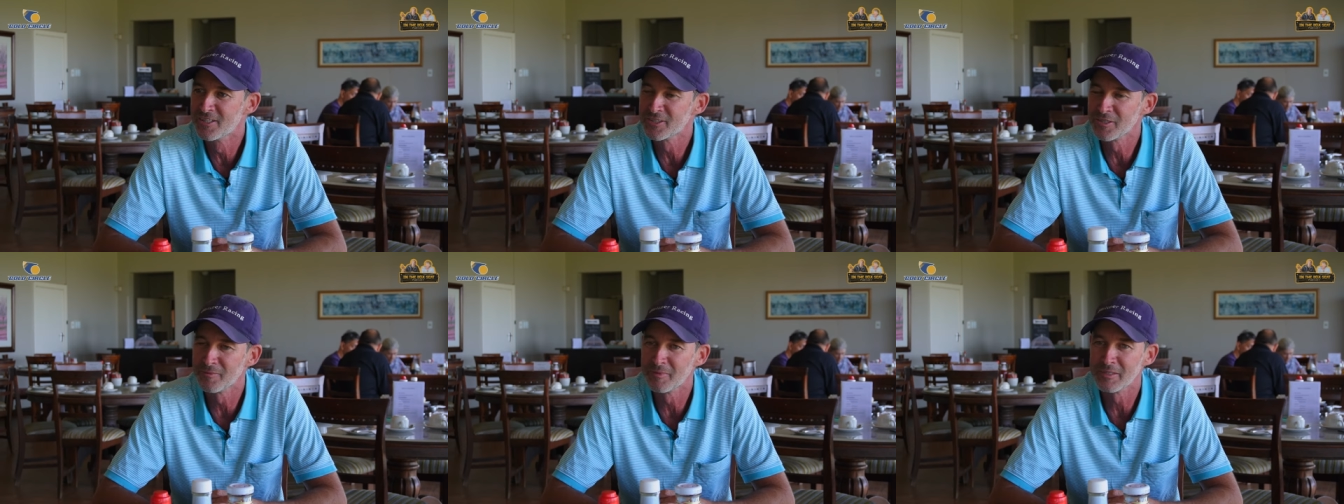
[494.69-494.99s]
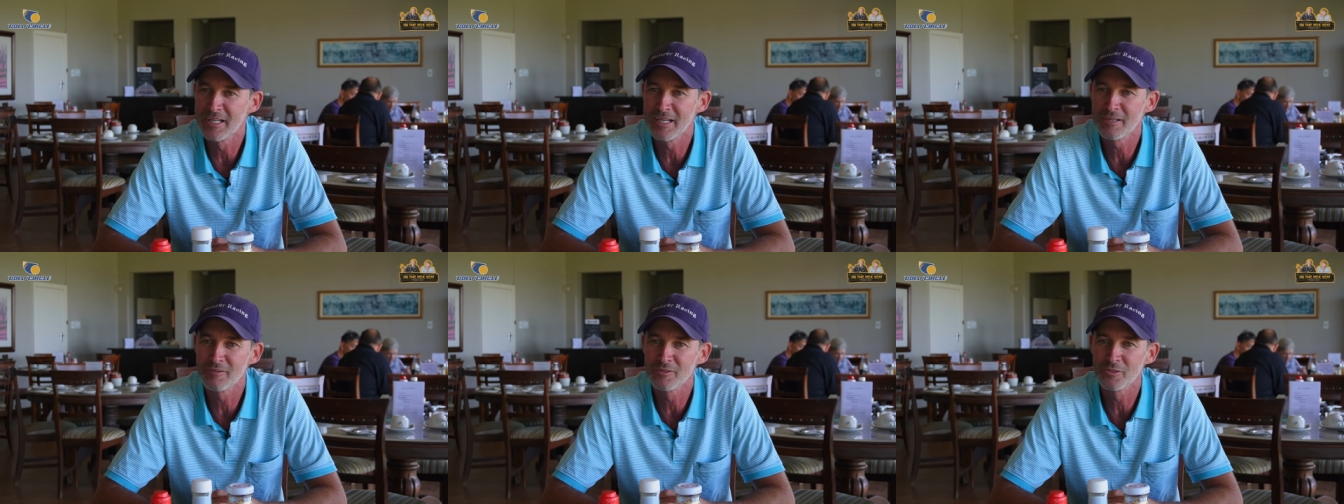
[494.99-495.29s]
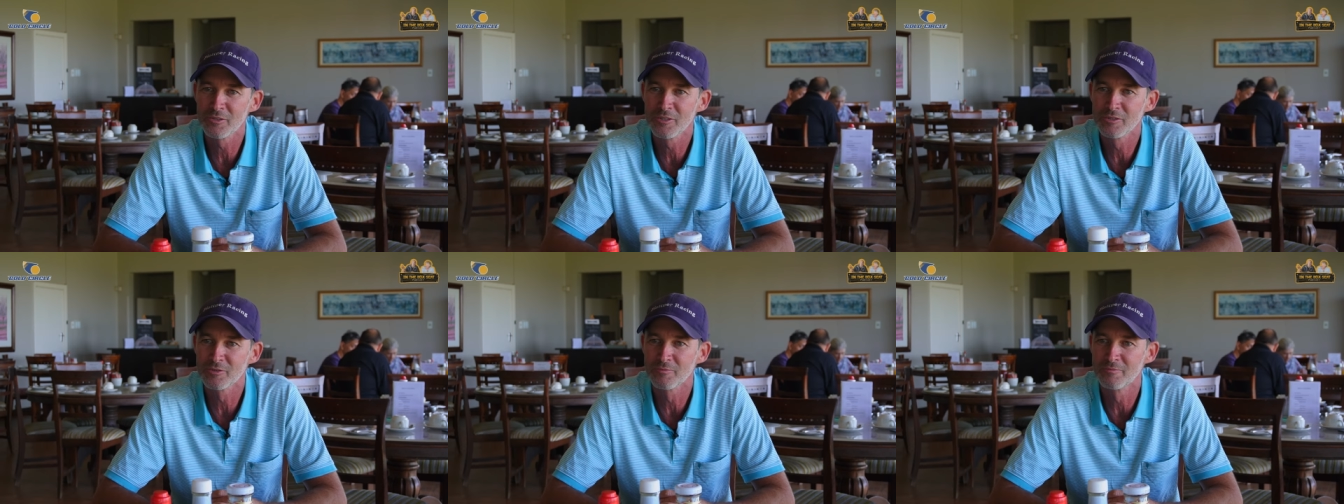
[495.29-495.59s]
So my dad was
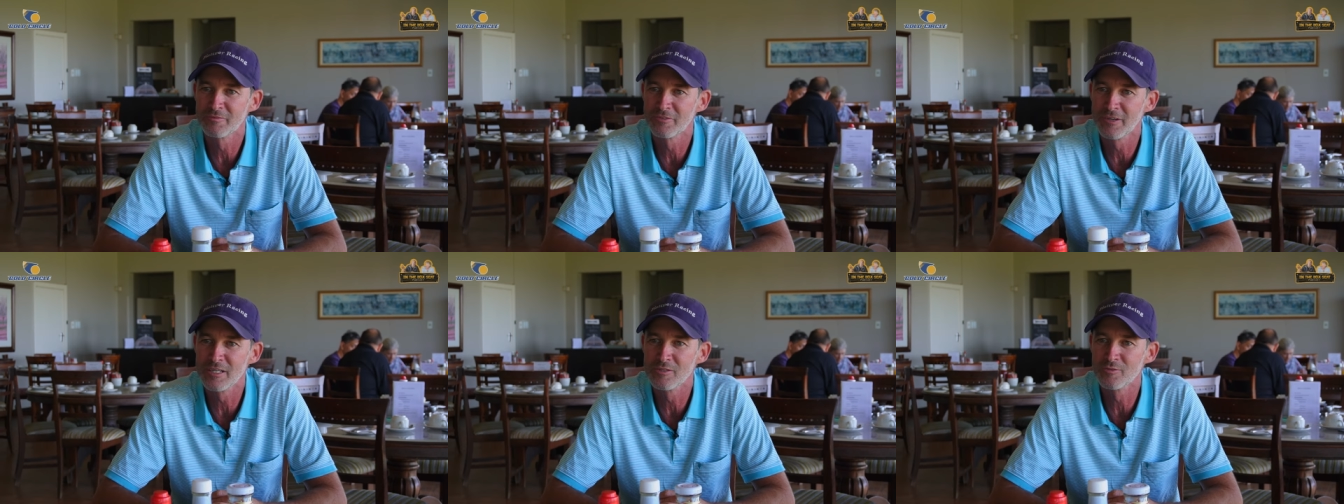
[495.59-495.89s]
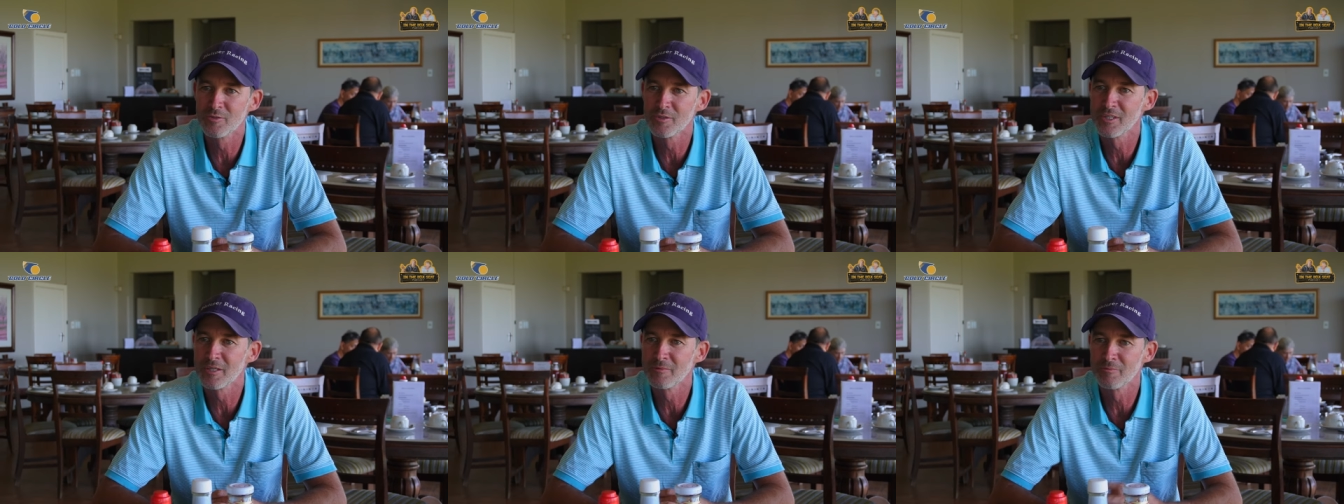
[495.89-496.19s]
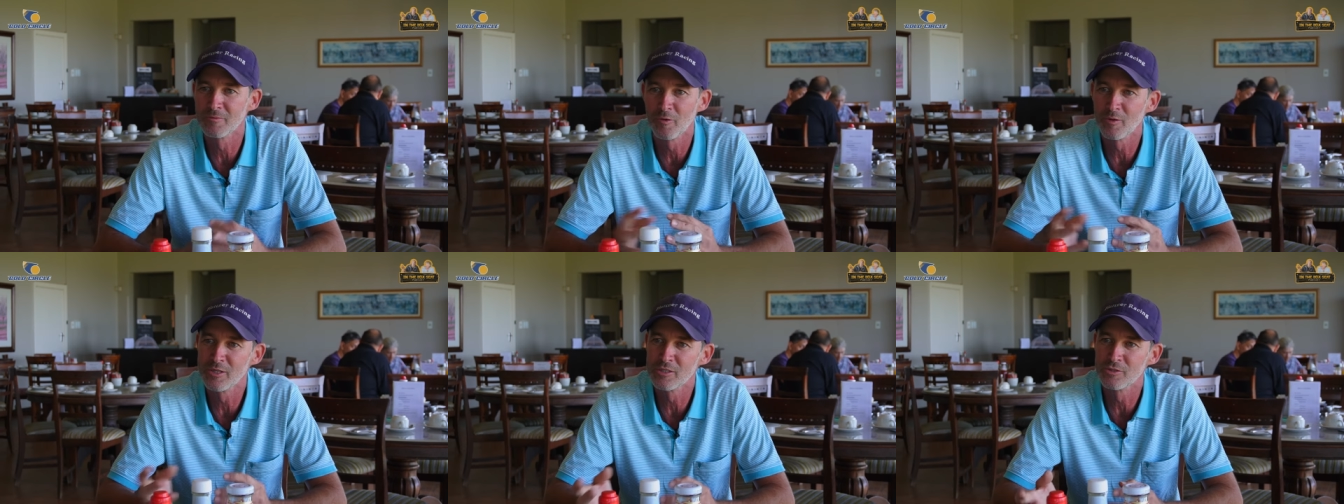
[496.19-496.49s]
always friends with
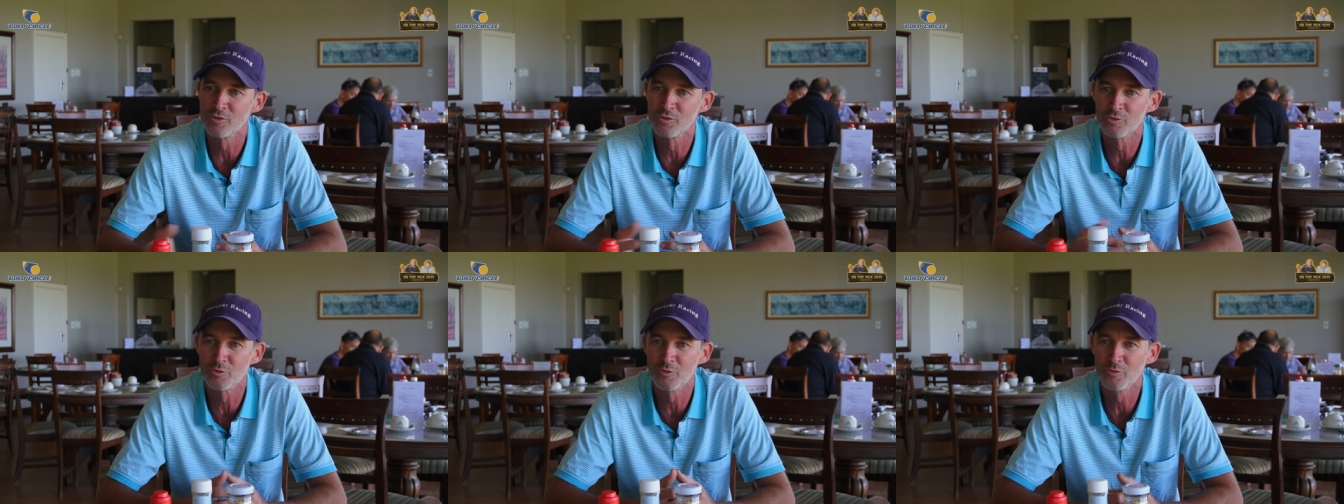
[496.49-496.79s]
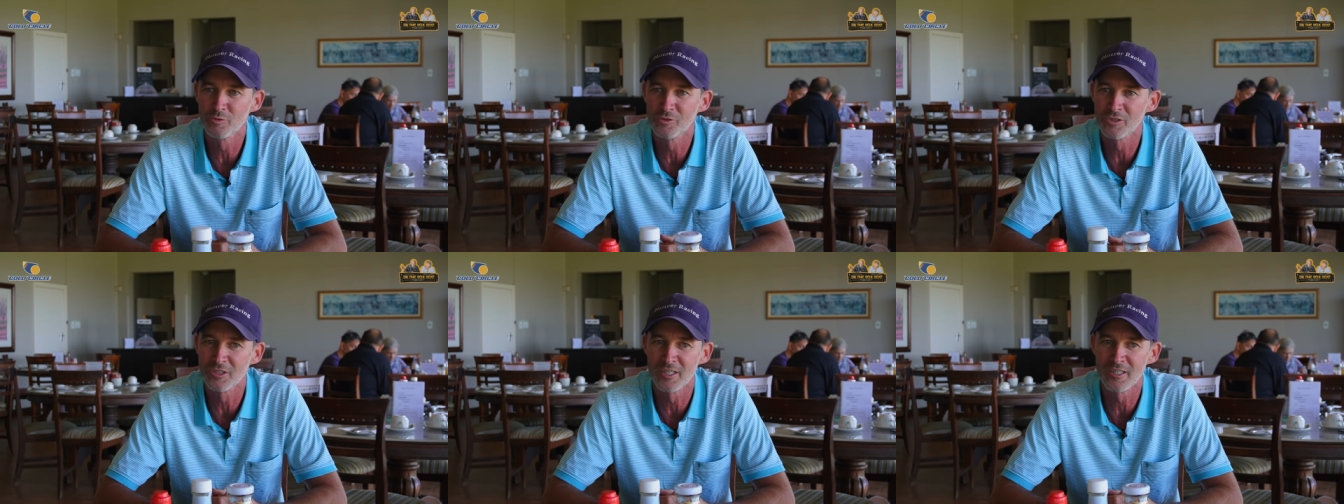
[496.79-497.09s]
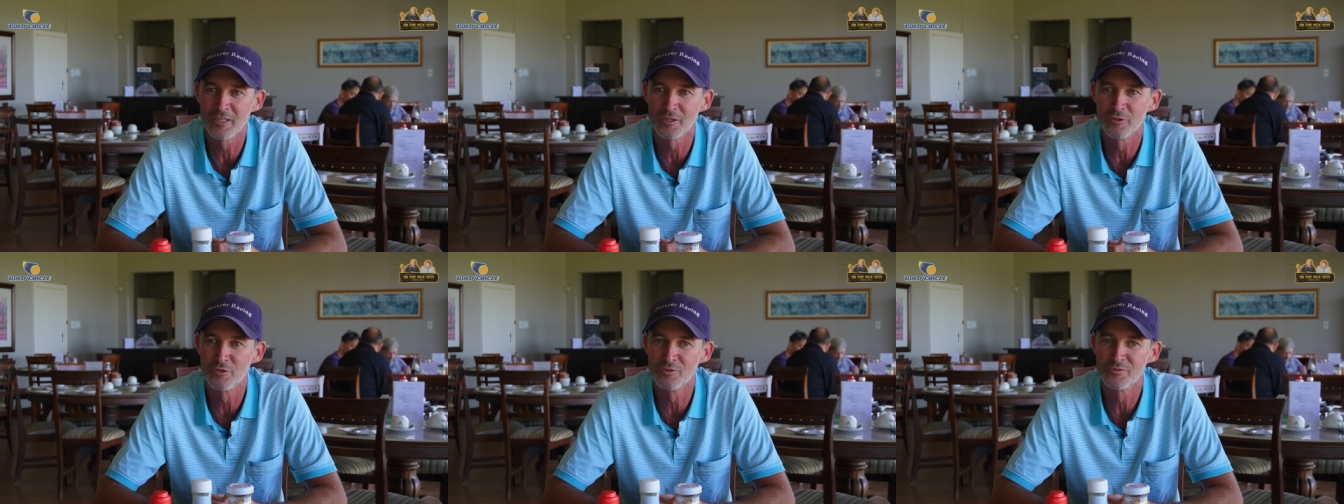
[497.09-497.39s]
them. We went to school
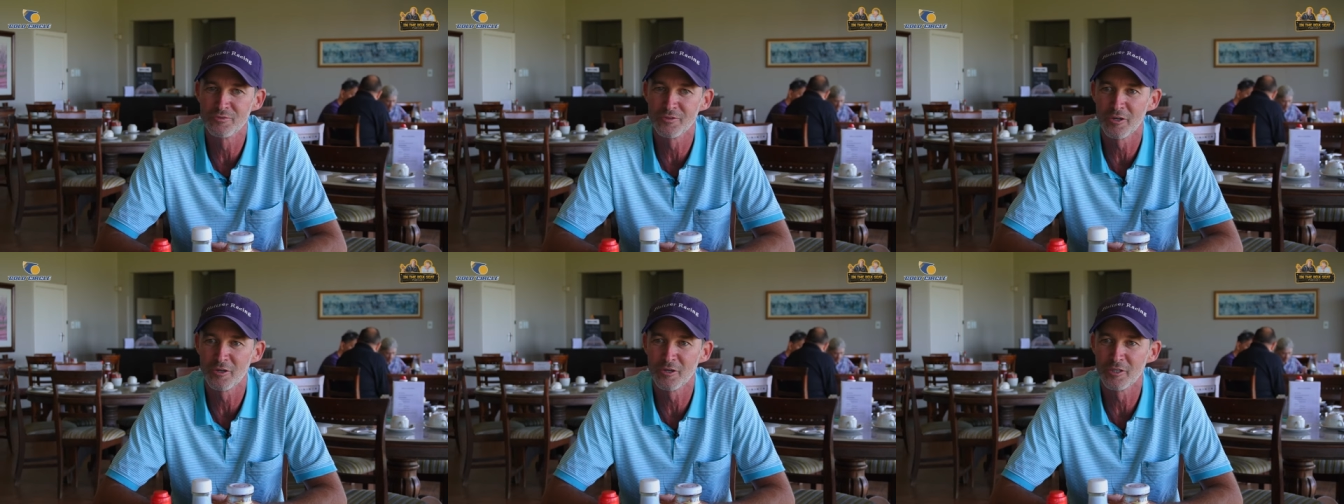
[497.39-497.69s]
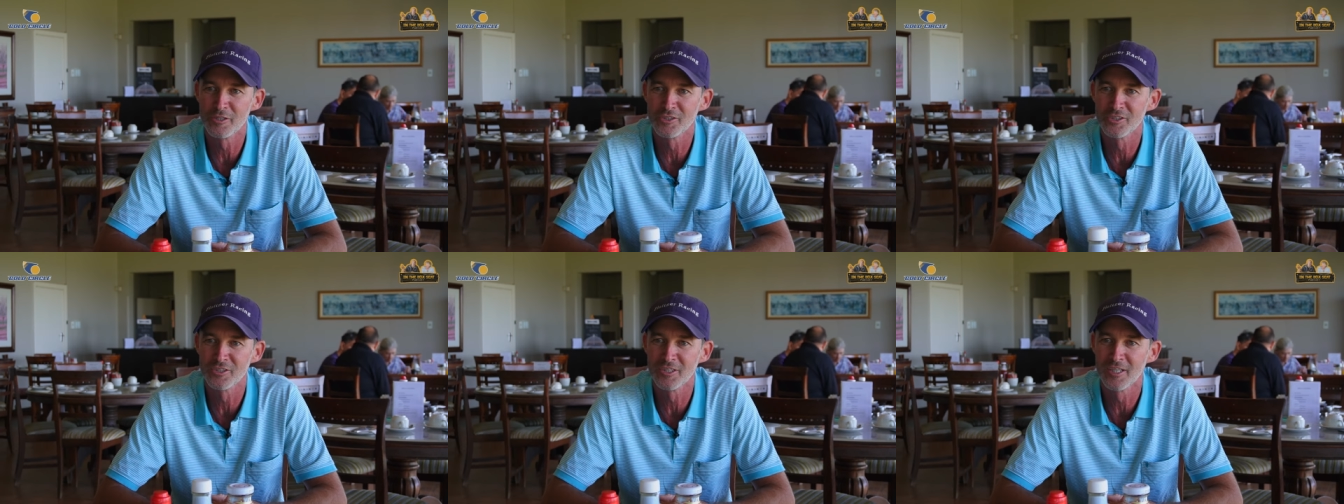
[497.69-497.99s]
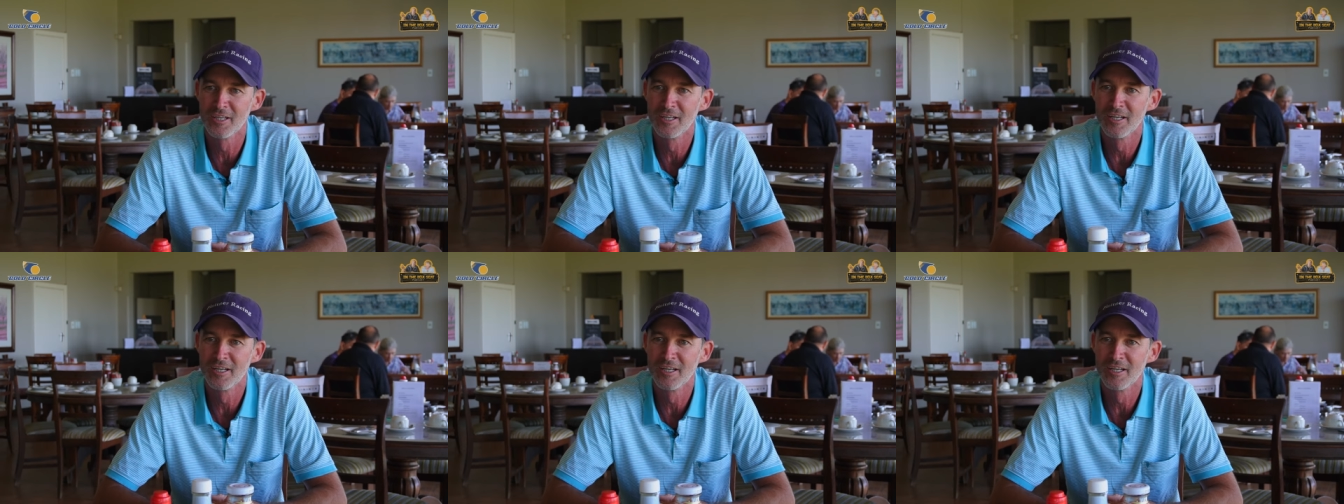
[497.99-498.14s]
together, New Forest.